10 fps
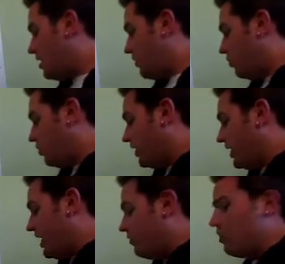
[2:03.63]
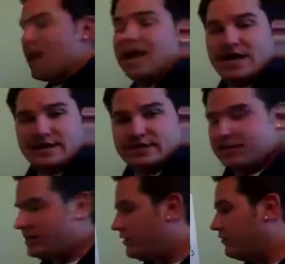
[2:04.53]
We're looking at rise.
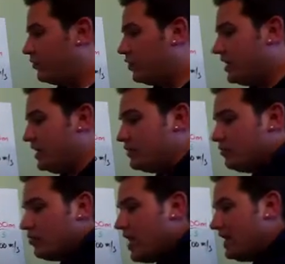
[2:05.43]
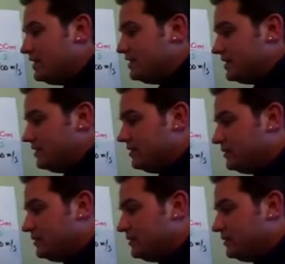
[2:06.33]
If we're looking at the reds,